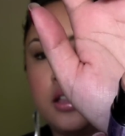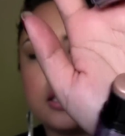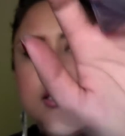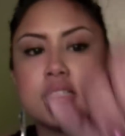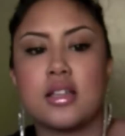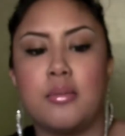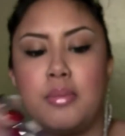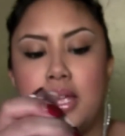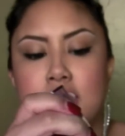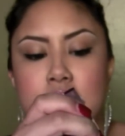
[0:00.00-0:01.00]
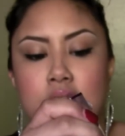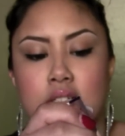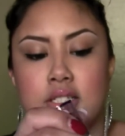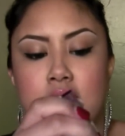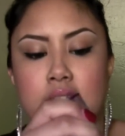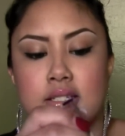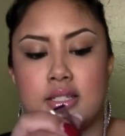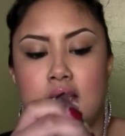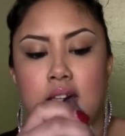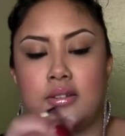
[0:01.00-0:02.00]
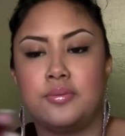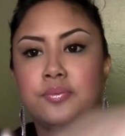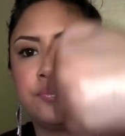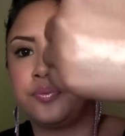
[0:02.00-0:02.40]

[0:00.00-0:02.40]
This is amazing on tan skin.